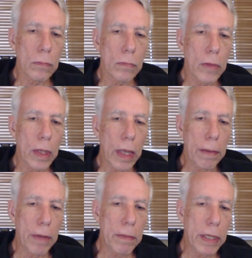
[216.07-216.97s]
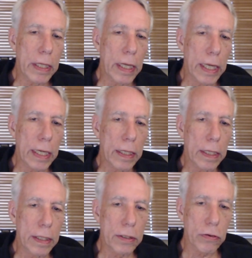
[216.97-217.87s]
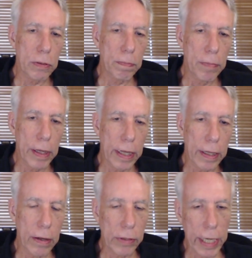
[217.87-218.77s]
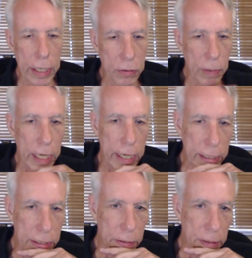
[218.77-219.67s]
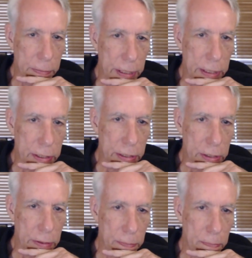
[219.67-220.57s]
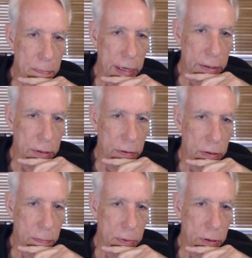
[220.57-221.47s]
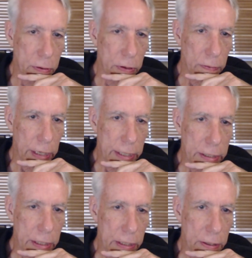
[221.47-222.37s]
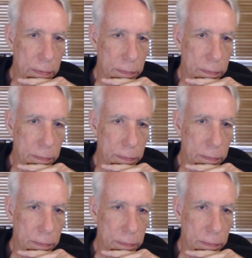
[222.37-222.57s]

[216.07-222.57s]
Okay, maybe then this group only has one eye, so maybe this is the next group to harass here.